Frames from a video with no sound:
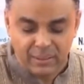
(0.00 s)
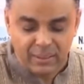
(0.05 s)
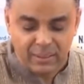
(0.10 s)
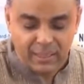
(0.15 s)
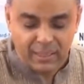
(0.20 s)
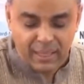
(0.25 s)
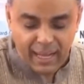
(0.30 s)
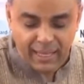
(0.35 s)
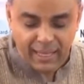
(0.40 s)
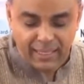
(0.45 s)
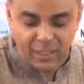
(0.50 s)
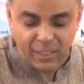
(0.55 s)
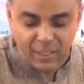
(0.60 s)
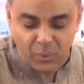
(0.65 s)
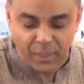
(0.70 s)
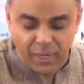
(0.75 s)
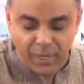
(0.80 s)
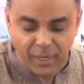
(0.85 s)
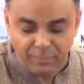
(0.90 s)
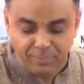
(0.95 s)

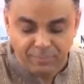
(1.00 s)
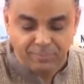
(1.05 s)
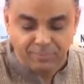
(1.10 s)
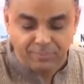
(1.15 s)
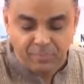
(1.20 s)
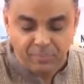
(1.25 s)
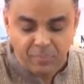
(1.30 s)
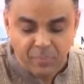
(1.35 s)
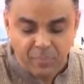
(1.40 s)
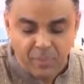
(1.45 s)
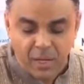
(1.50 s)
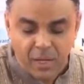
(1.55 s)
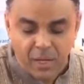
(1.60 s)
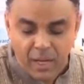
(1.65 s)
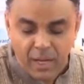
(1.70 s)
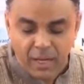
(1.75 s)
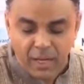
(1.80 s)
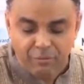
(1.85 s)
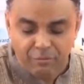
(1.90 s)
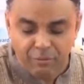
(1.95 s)
Hallelujah. Amen.
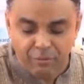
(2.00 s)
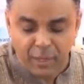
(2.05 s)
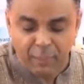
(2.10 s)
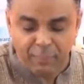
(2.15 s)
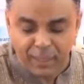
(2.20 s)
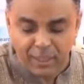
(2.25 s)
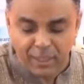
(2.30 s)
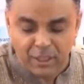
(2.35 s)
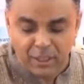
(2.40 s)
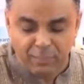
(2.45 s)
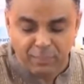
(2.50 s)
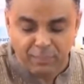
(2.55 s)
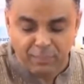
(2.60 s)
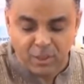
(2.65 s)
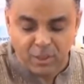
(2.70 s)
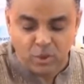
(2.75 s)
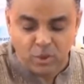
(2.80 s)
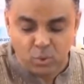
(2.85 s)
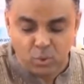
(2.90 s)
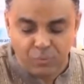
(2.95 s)
Philippians chapter
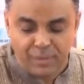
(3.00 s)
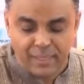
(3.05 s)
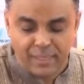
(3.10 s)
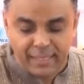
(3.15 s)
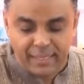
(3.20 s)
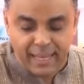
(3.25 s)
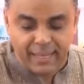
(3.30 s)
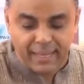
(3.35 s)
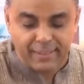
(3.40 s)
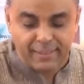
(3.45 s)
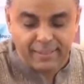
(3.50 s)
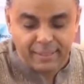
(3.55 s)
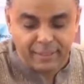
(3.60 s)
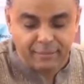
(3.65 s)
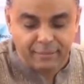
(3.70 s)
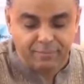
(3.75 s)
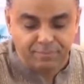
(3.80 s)
2 verse 19.